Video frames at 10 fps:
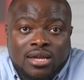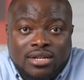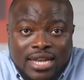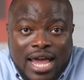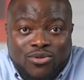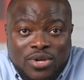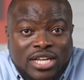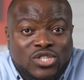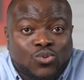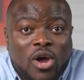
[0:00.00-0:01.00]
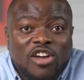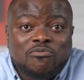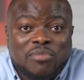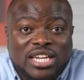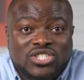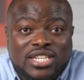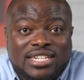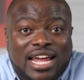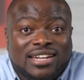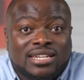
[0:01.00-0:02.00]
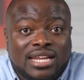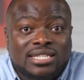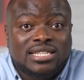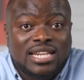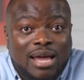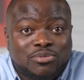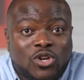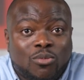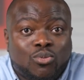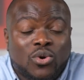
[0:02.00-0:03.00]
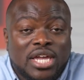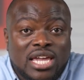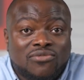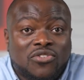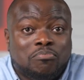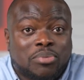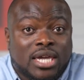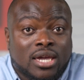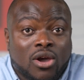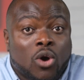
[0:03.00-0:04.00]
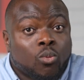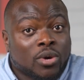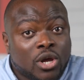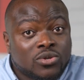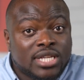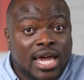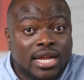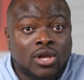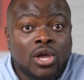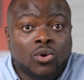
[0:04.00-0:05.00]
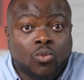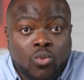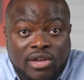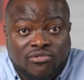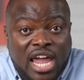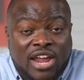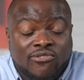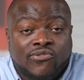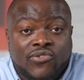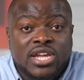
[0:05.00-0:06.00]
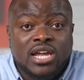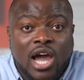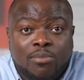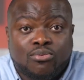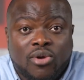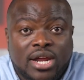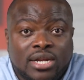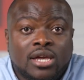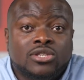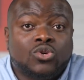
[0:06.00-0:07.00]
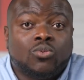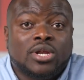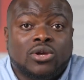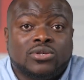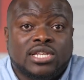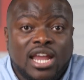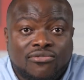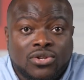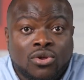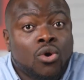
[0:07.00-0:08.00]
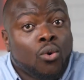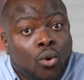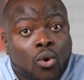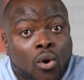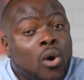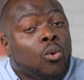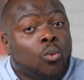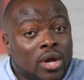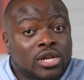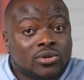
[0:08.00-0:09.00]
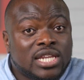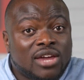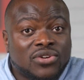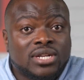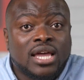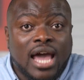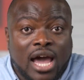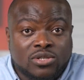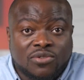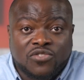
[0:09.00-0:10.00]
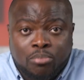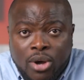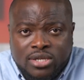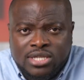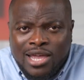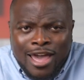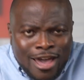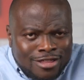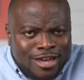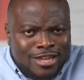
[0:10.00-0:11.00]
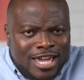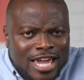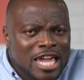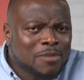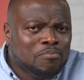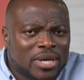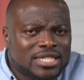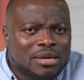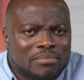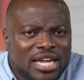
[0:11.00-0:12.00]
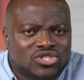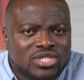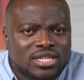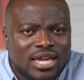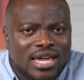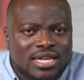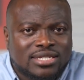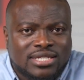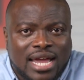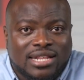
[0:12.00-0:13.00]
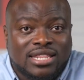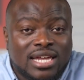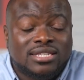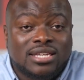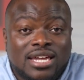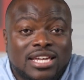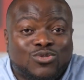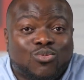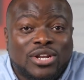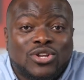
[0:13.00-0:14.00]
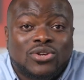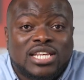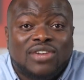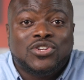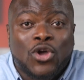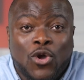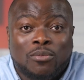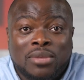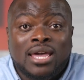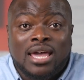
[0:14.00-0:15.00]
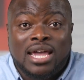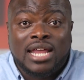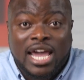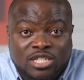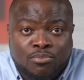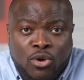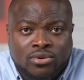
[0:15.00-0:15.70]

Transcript: Now, it's worth mentioning that this laptop will either be on Windows 10 with a free upgrade to Windows 11 or Windows 11 out of the box. The key bit to mention is that this is Windows 11 Home in S mode.